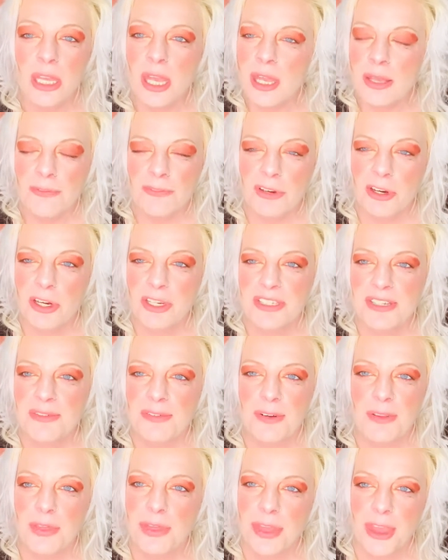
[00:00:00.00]
very
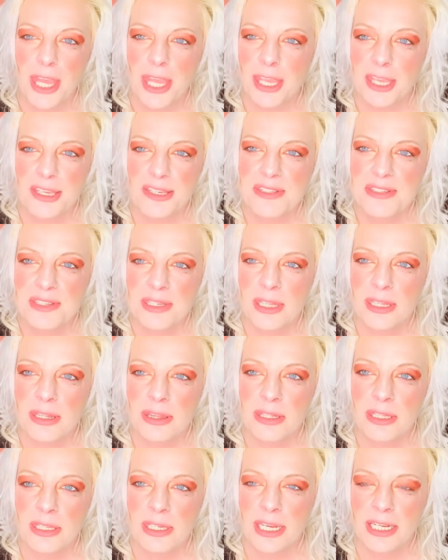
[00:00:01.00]
different things
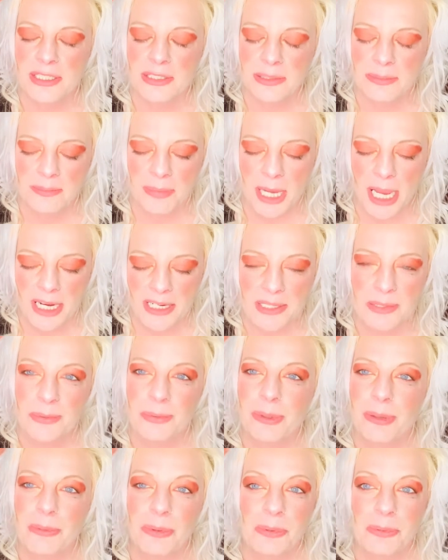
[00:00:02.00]
in the next box
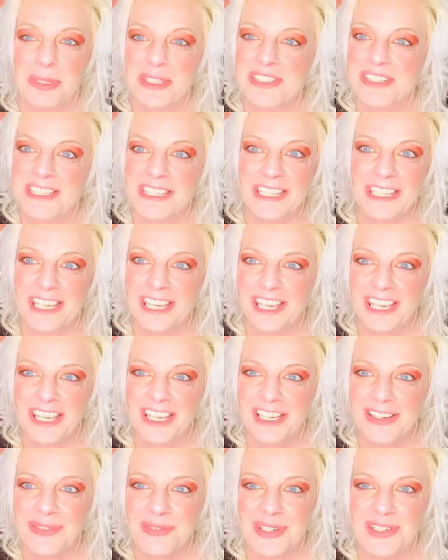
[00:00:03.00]
we will be
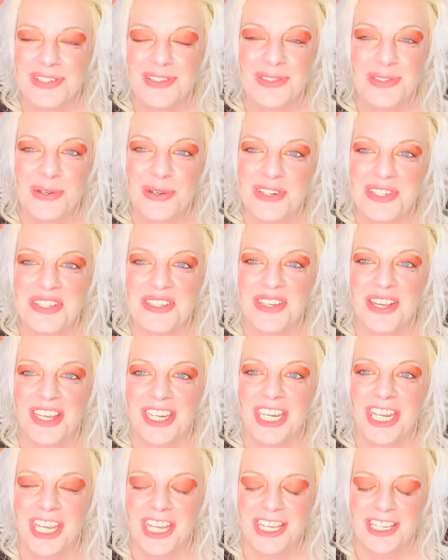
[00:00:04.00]
seeing, which is so
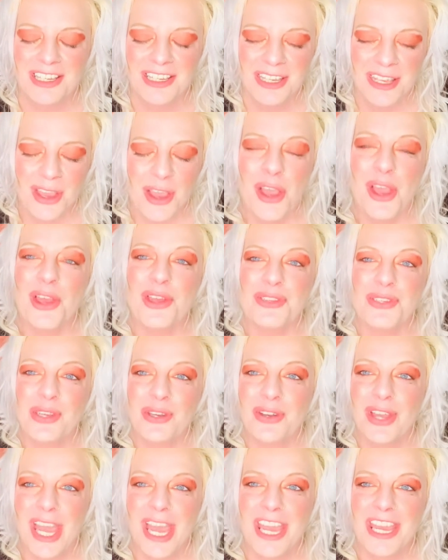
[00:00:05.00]
exciting. So
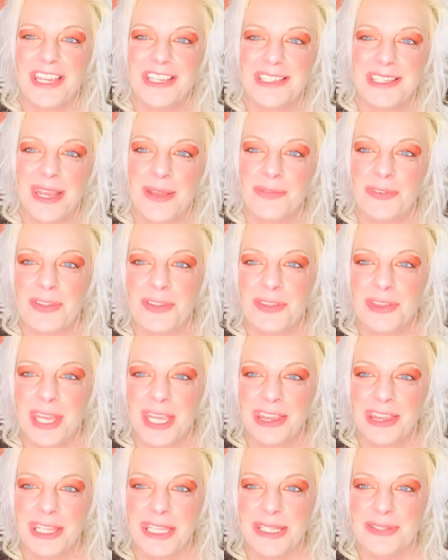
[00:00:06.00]
guys, if you
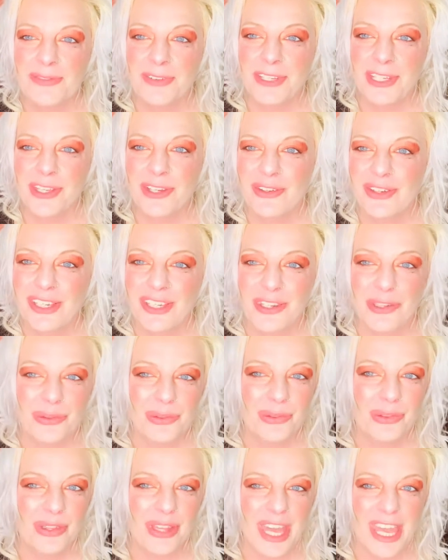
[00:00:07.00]
like this video, can you
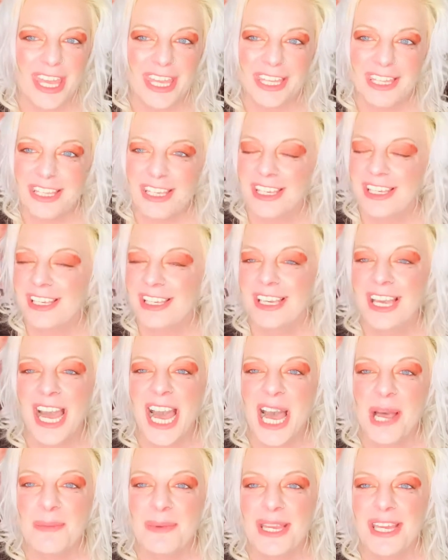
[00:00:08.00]
like,
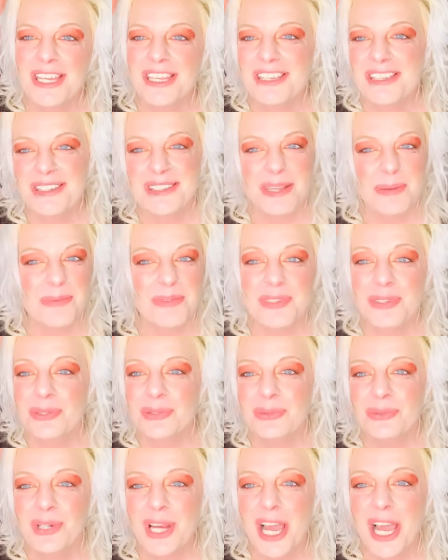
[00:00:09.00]
comment,
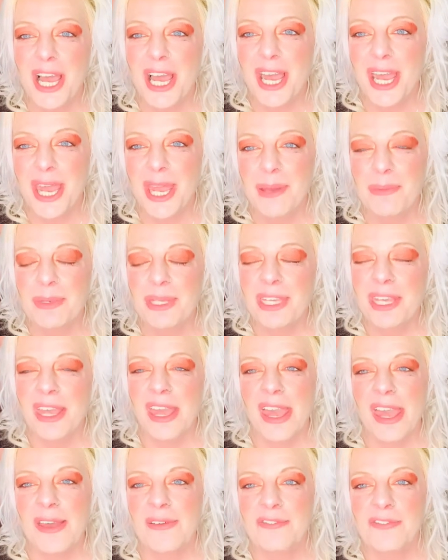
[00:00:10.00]
subscribe,
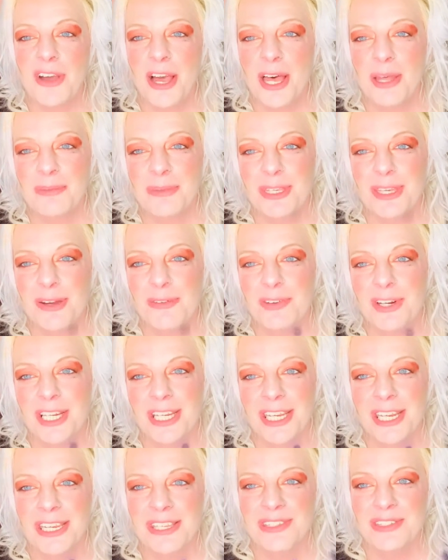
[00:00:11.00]
and follow me over
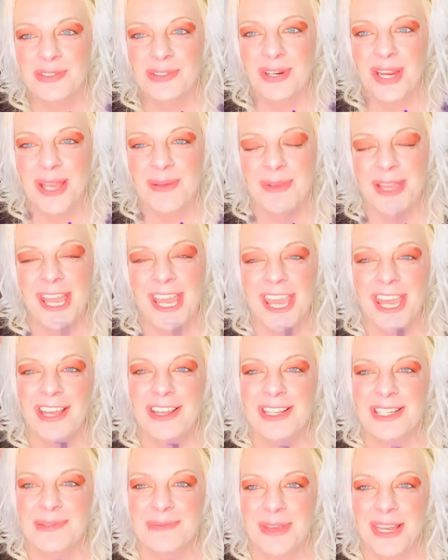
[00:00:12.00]
on Instagram at
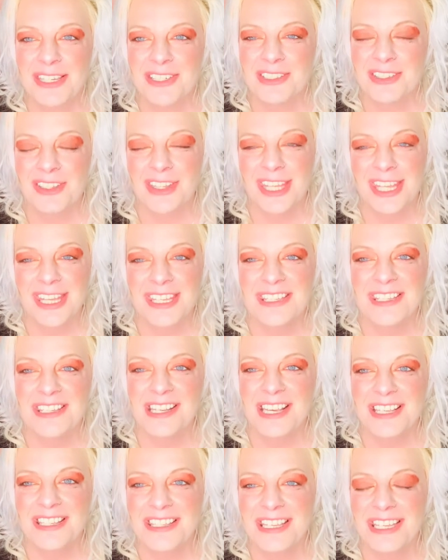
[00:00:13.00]
Allie's Magical
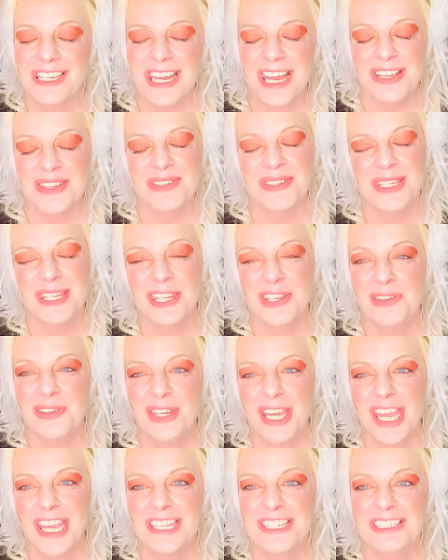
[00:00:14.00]
Insights, and I'll see you
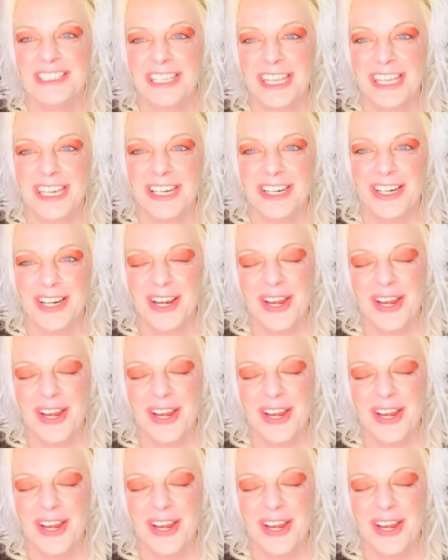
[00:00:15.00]
guys later.